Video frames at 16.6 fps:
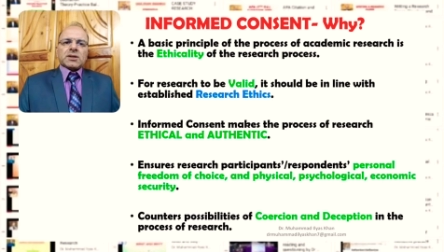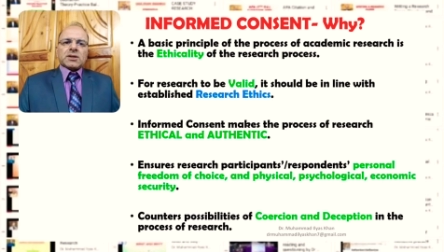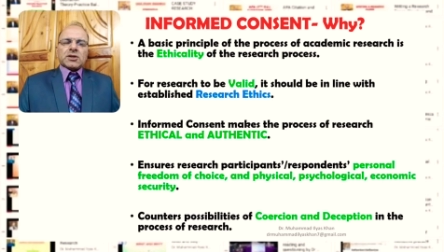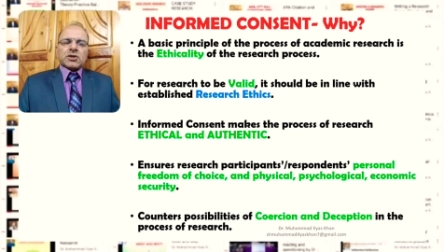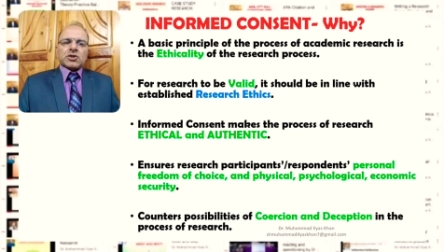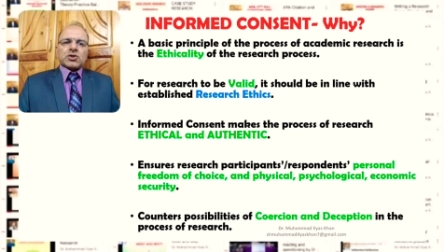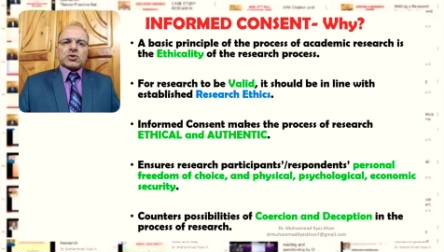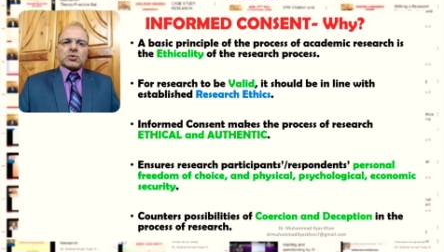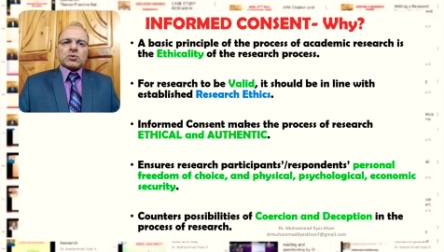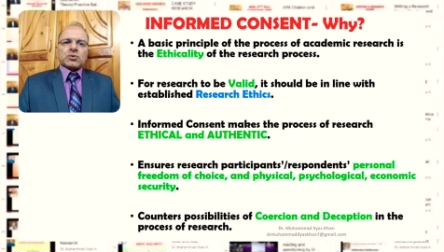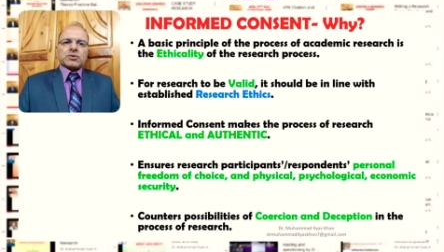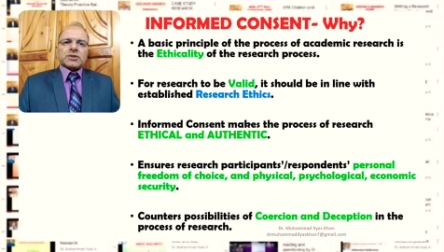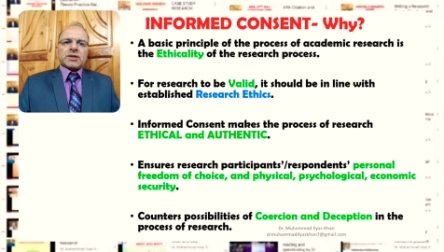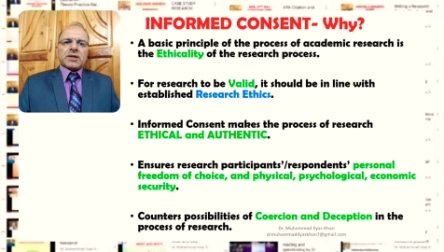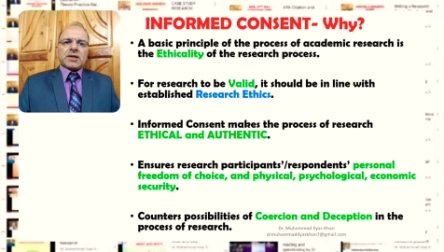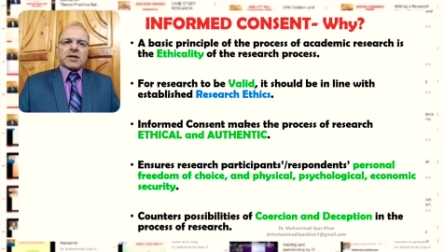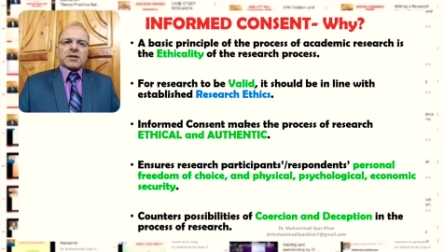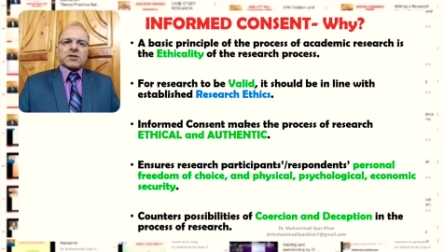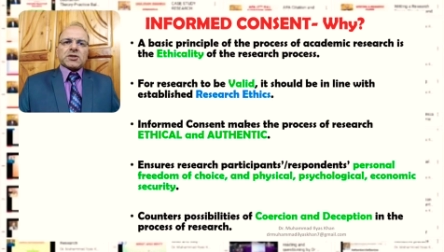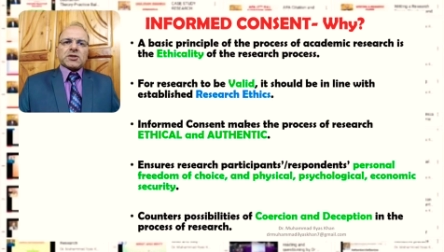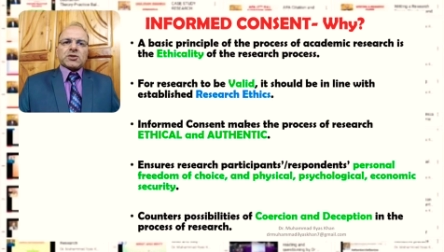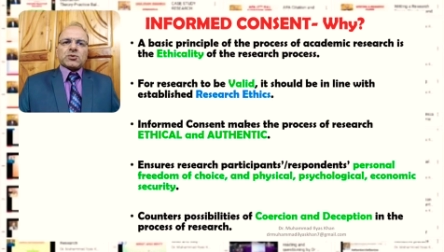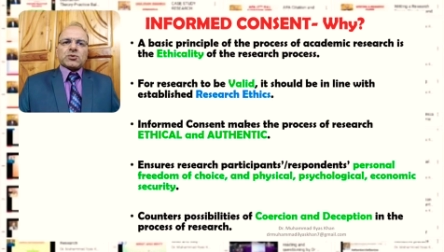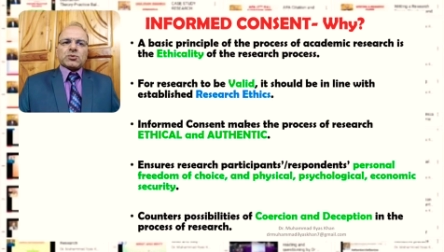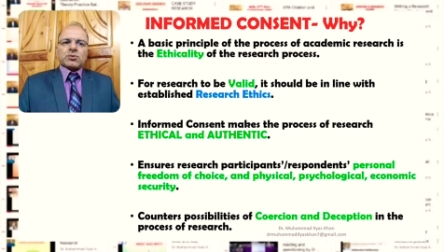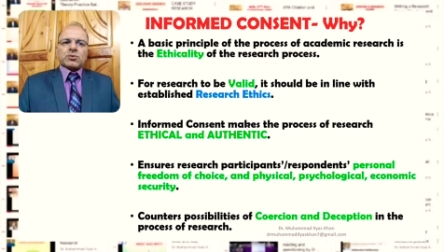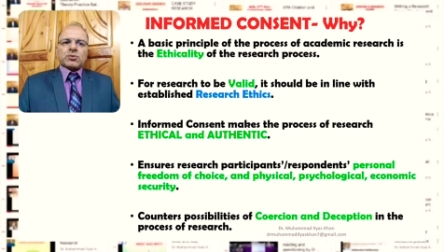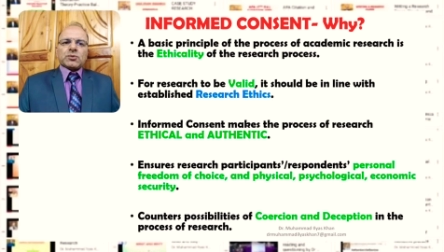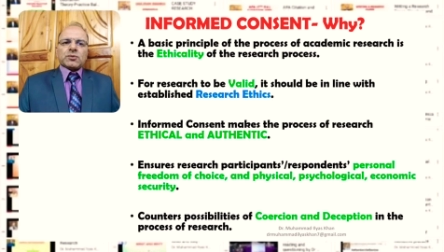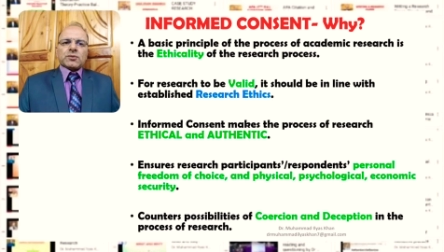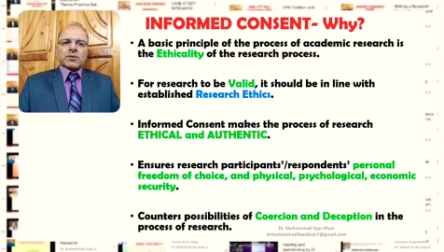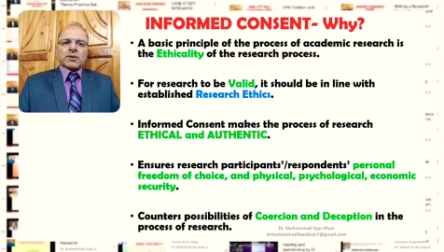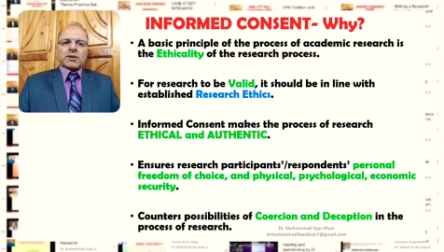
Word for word: issues related to